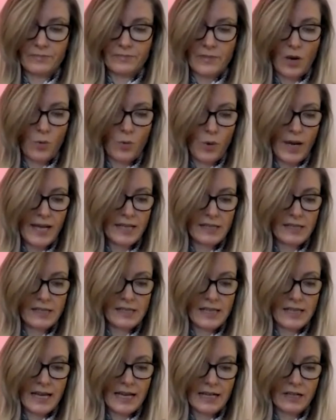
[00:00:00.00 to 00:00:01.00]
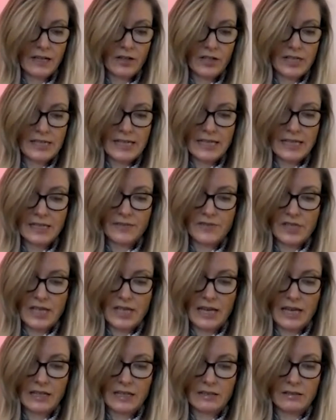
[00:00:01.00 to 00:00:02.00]
a weight to hang on a set of
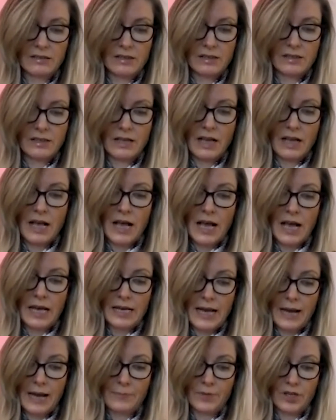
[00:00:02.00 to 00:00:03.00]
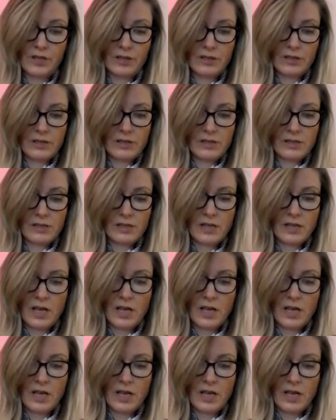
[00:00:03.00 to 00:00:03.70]
scales, an abacus,